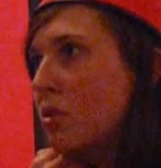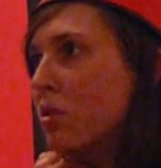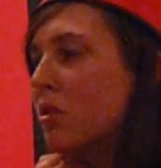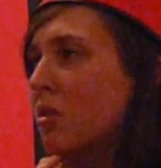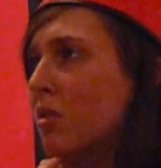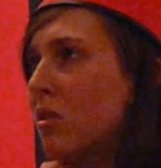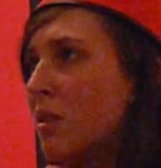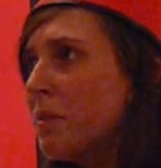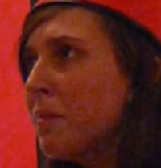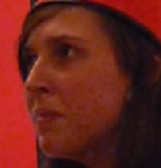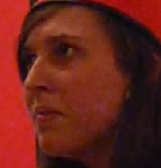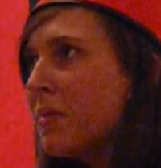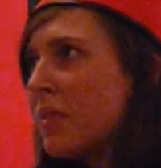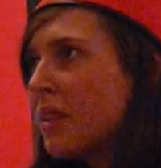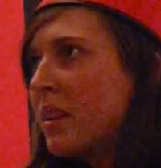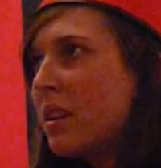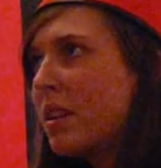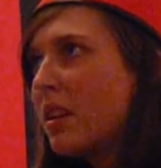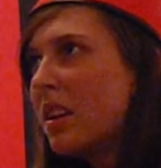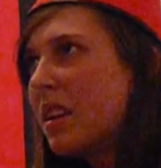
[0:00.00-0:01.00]
school,
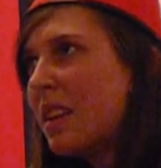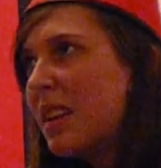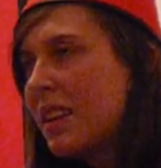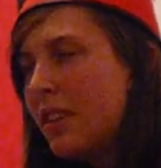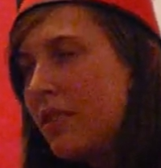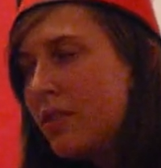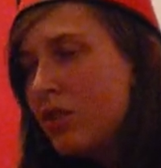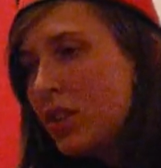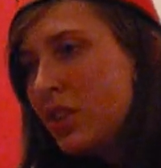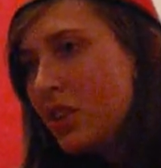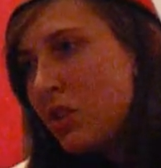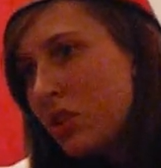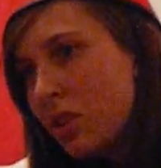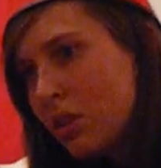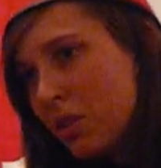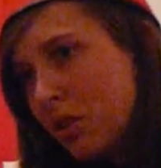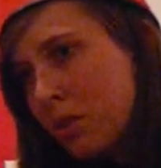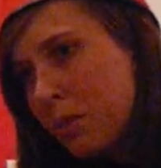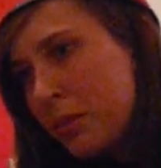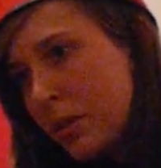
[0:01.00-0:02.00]
it kind of
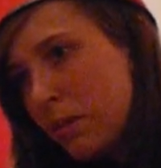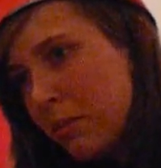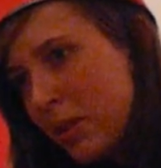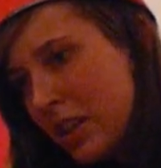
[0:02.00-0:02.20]
changed a lot,